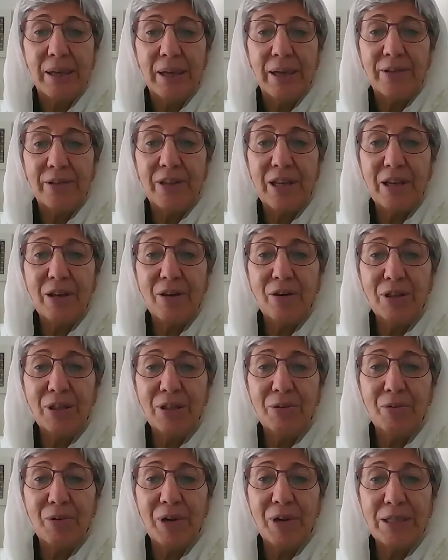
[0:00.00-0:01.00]
They are
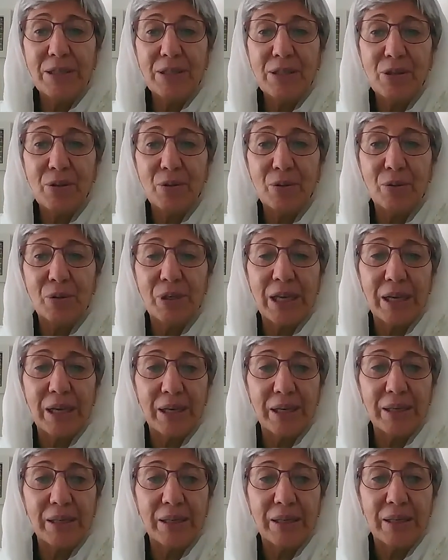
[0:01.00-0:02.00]
the ones who
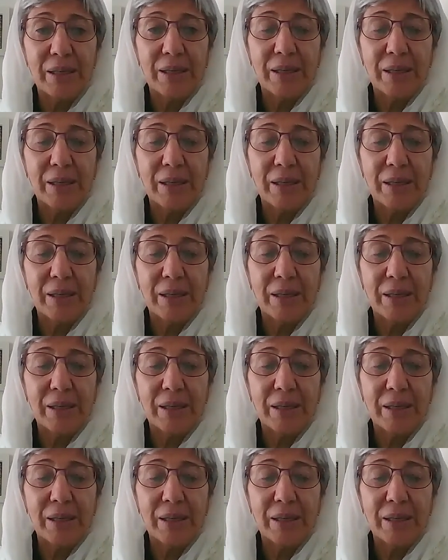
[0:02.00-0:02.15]
can